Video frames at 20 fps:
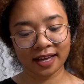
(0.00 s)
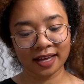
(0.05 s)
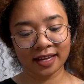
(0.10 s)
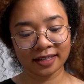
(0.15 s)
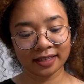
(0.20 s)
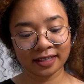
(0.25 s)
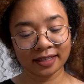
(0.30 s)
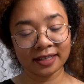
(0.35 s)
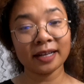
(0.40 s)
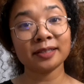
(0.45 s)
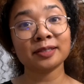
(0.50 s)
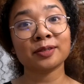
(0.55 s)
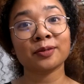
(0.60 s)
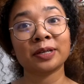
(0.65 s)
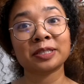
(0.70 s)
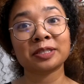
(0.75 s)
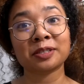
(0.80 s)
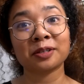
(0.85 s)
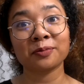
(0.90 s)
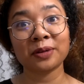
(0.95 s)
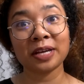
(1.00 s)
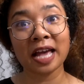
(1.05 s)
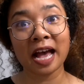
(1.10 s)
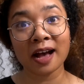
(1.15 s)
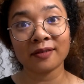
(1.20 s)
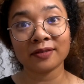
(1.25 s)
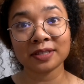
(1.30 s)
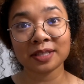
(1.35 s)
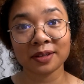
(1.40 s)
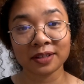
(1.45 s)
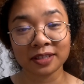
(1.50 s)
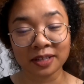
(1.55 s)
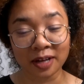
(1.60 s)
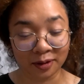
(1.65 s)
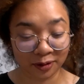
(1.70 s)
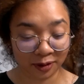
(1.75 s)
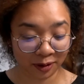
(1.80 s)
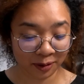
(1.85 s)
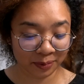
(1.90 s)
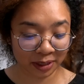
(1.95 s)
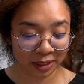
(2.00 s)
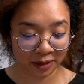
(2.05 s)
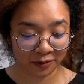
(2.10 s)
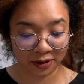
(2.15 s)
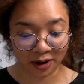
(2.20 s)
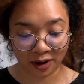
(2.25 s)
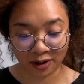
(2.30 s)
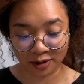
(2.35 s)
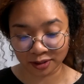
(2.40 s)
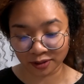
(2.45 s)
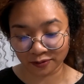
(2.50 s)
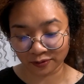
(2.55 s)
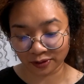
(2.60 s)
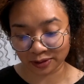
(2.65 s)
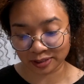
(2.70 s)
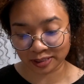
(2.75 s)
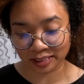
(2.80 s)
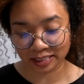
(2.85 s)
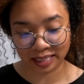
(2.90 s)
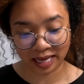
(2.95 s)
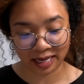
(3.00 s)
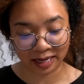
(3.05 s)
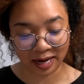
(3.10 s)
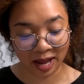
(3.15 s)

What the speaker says: And the next question we have is another bit of controversy that